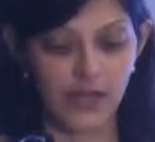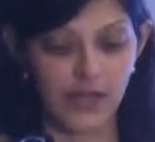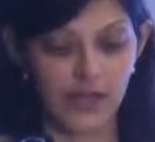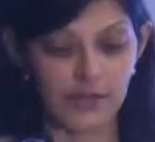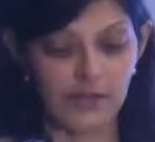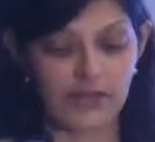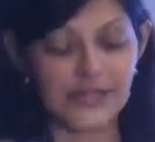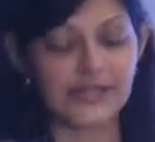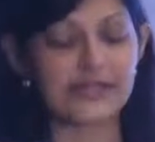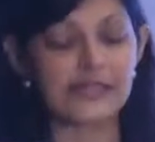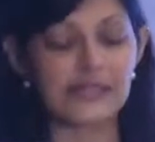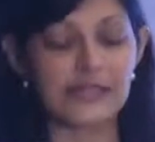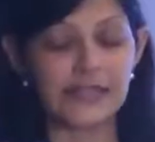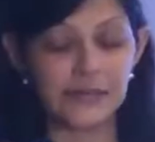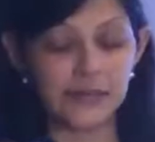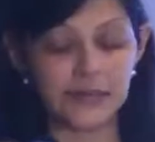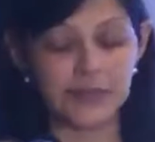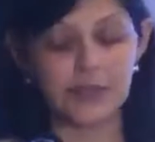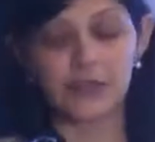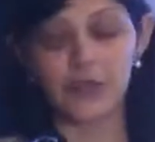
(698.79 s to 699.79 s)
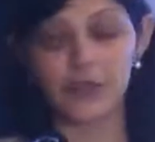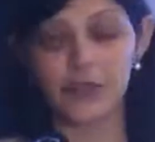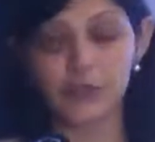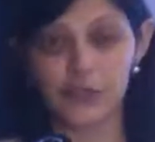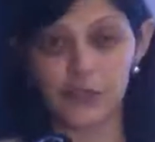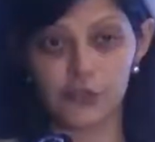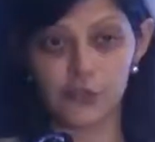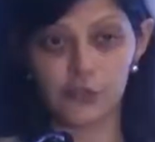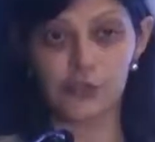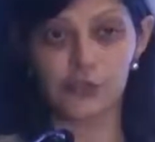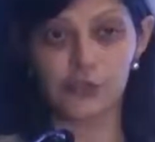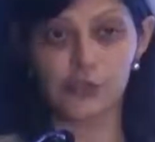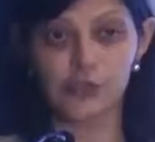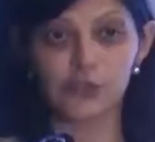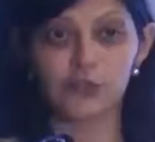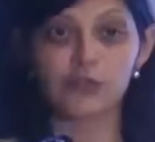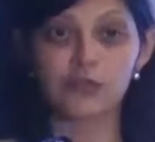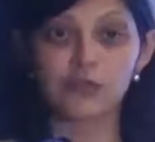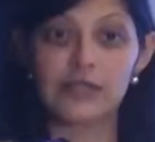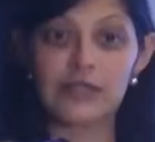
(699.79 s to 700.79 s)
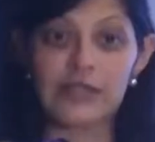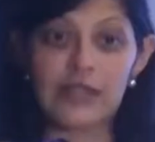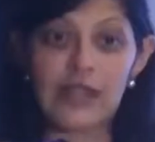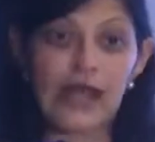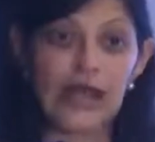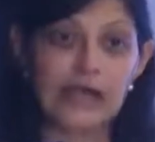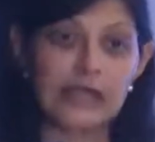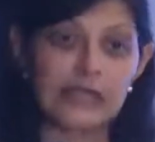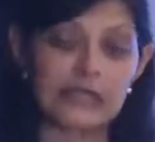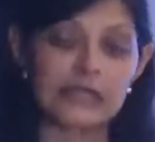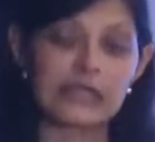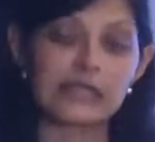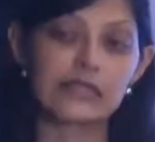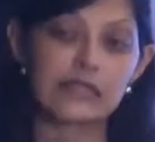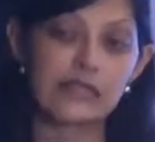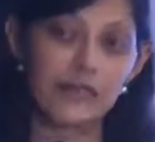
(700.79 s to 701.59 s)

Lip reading: Basically, what they were going to do was to recast